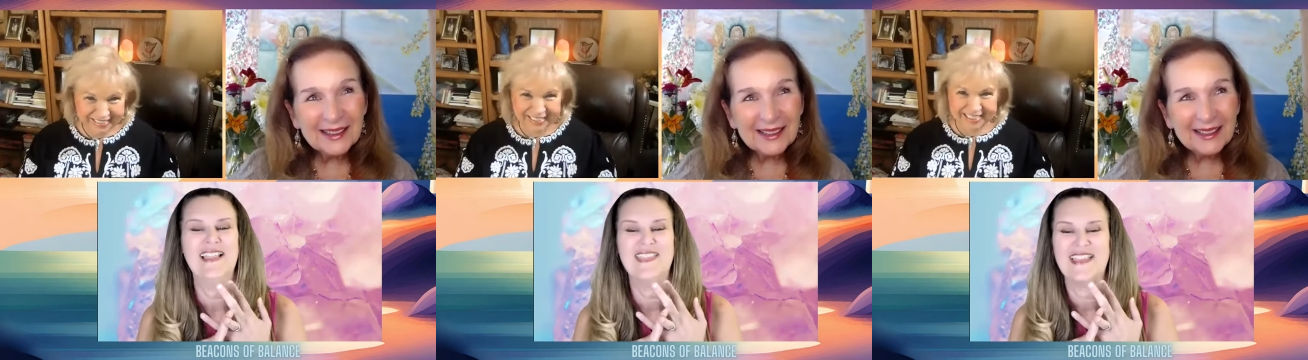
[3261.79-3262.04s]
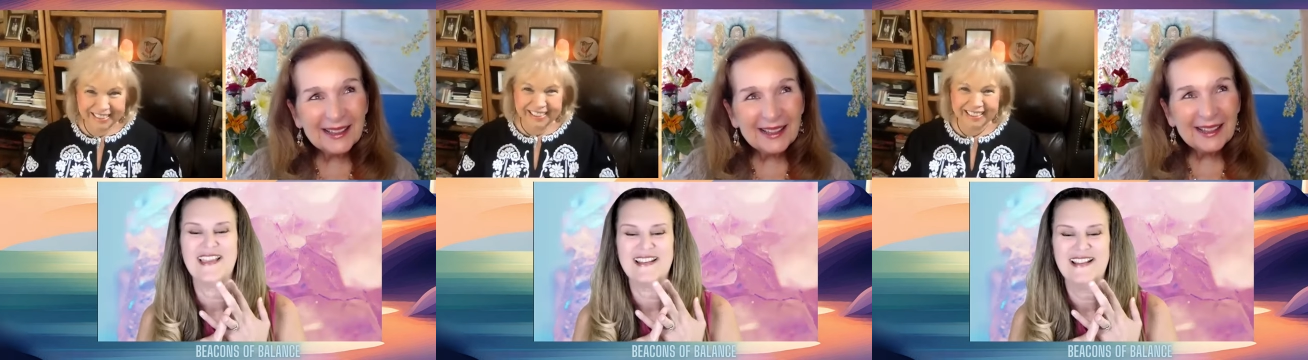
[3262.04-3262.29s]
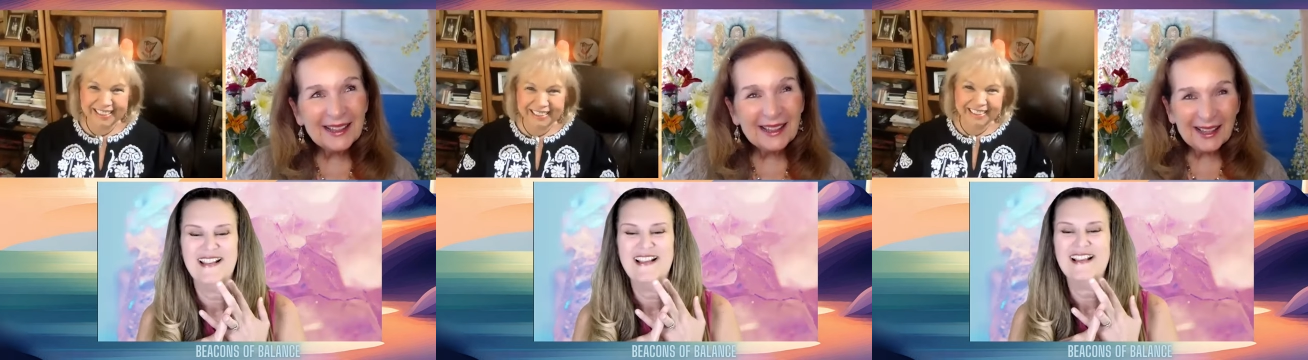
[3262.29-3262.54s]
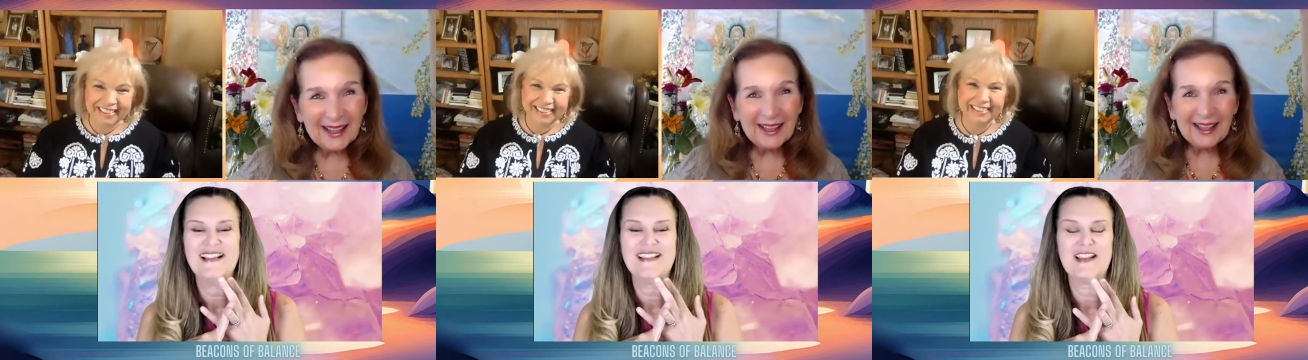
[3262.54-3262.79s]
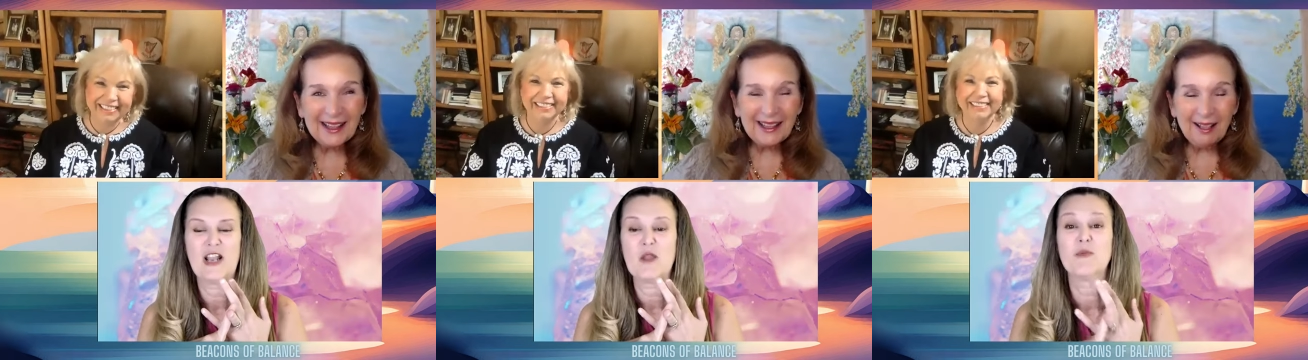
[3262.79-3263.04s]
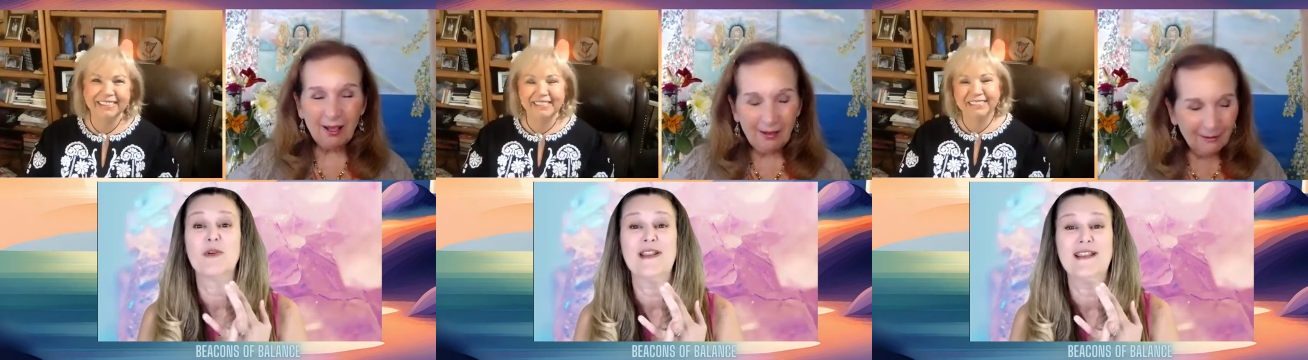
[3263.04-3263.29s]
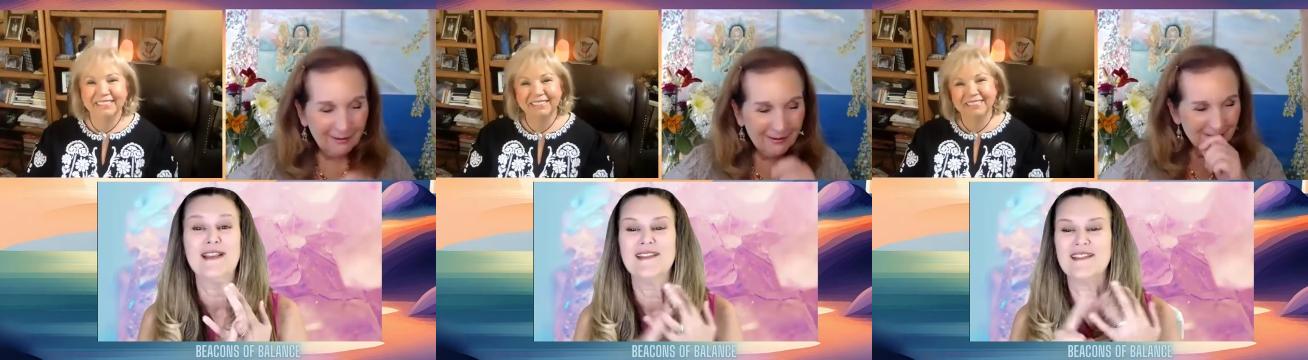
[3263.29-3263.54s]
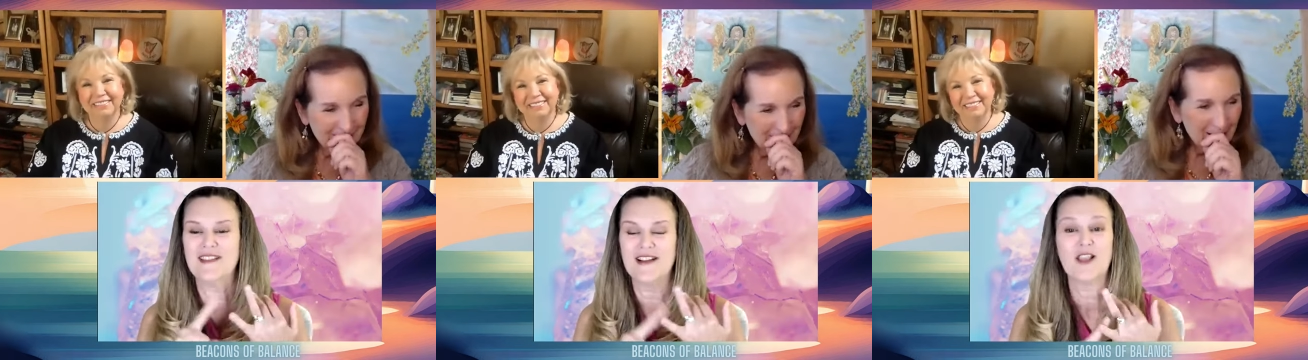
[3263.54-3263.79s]
Speaker 1: then, then I
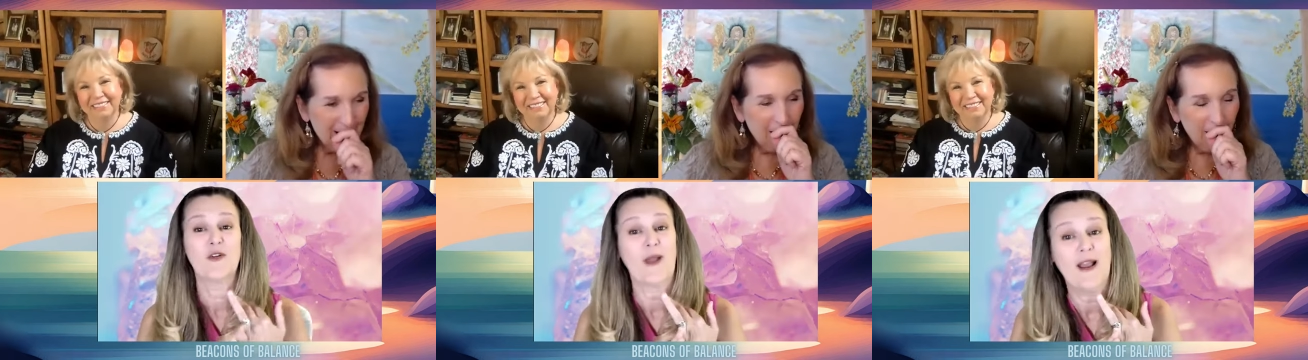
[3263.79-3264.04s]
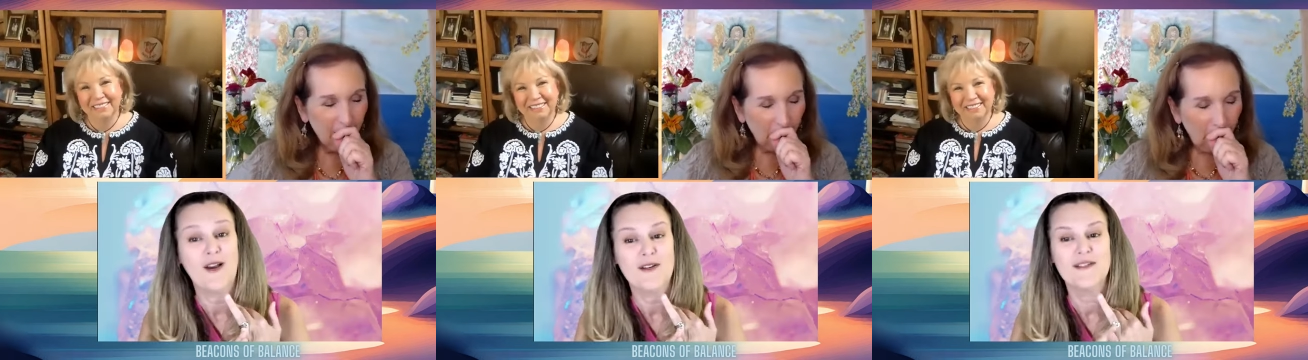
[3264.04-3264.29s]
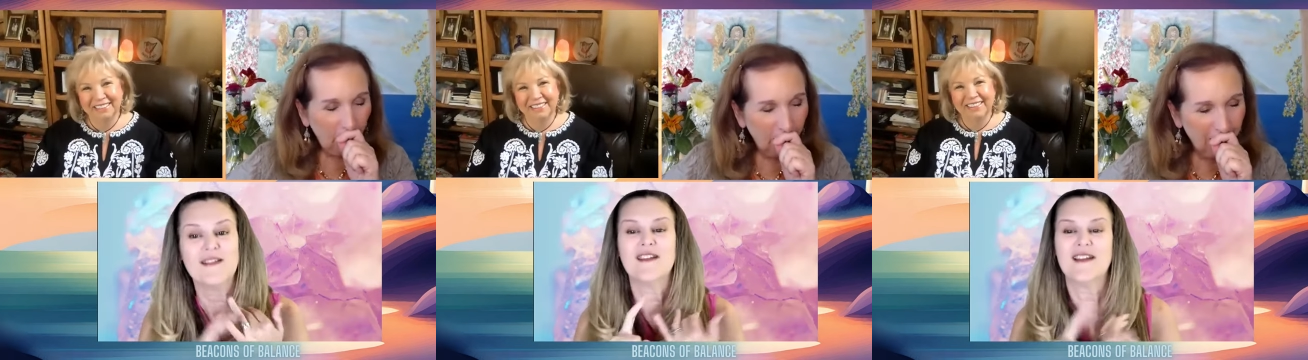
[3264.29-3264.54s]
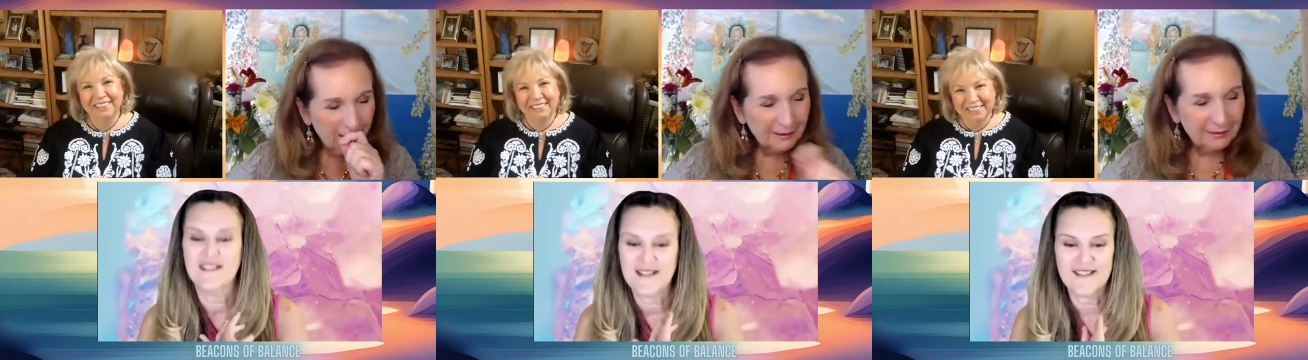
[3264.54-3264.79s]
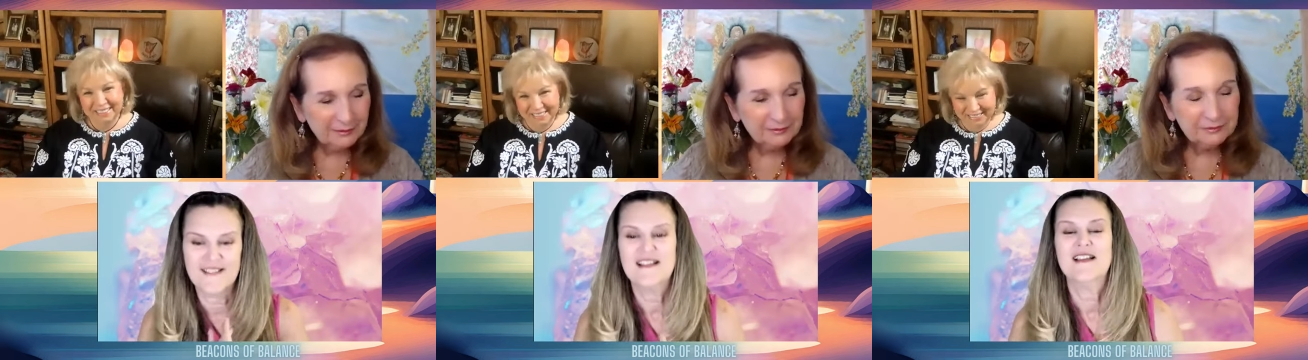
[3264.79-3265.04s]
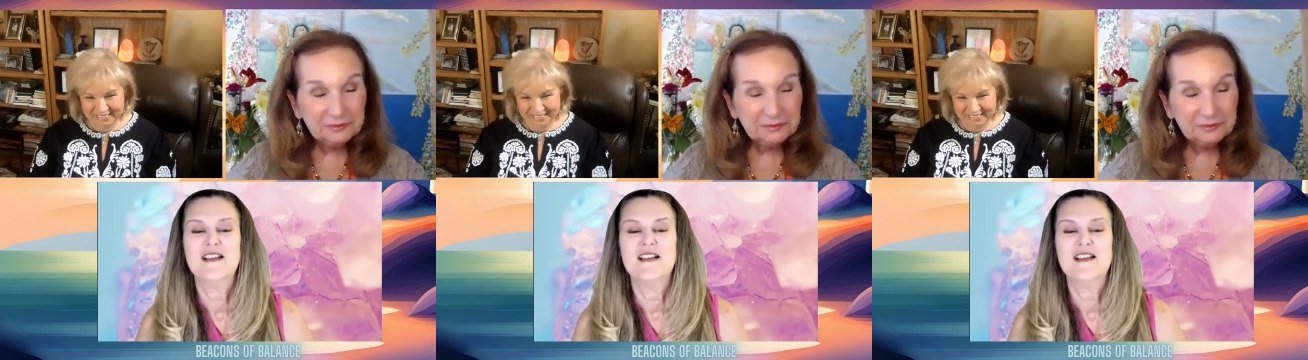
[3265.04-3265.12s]
breathe, and then I ground, and then I yeah.